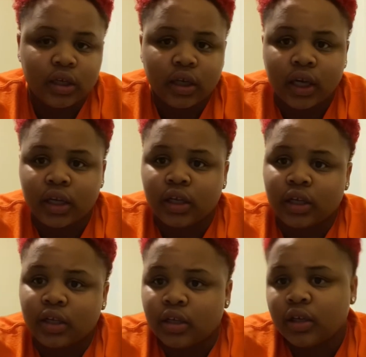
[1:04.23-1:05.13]

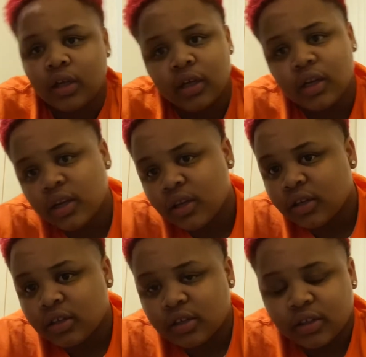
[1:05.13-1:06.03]
and,
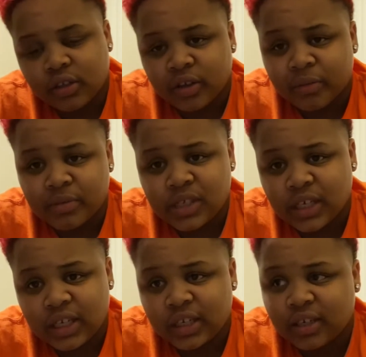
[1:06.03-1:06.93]
you know what I'm
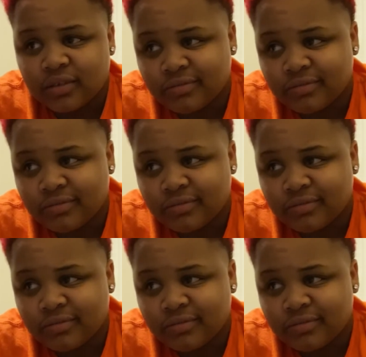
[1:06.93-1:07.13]
saying,